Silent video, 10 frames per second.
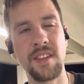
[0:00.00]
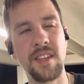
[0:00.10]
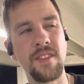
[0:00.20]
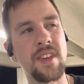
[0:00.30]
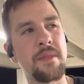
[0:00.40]

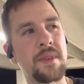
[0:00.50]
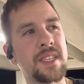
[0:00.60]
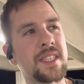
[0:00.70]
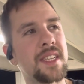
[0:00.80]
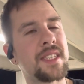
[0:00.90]
if that makes
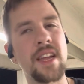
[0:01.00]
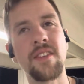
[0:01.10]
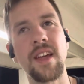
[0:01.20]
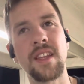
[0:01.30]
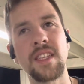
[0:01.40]
sense. I don't know
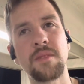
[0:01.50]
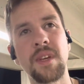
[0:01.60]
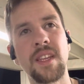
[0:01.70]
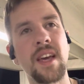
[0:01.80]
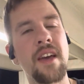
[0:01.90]
how to explain
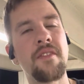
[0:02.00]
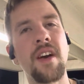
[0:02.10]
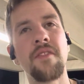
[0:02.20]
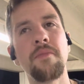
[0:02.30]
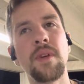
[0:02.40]
it.
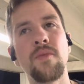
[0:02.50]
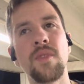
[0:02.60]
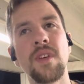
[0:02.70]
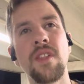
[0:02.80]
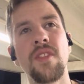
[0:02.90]
I've been
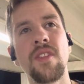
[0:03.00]
with